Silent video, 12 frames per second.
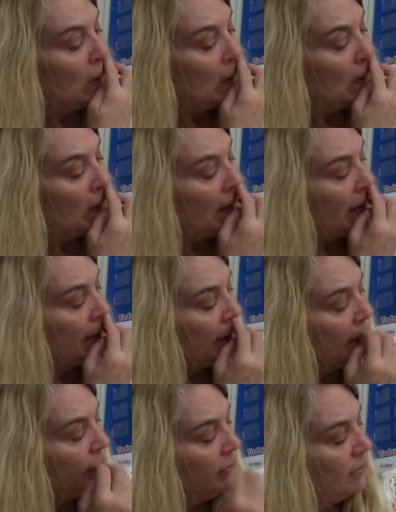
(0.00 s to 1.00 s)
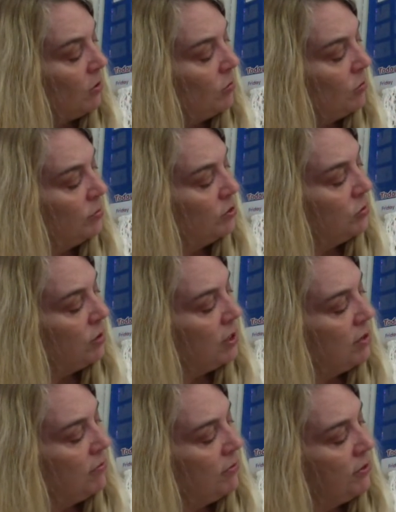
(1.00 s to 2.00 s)
Well, I think,
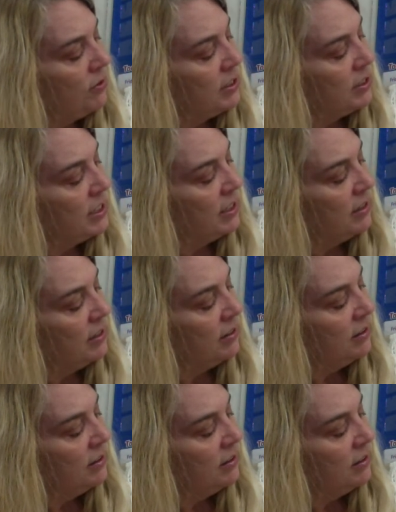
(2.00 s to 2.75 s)
12, 13.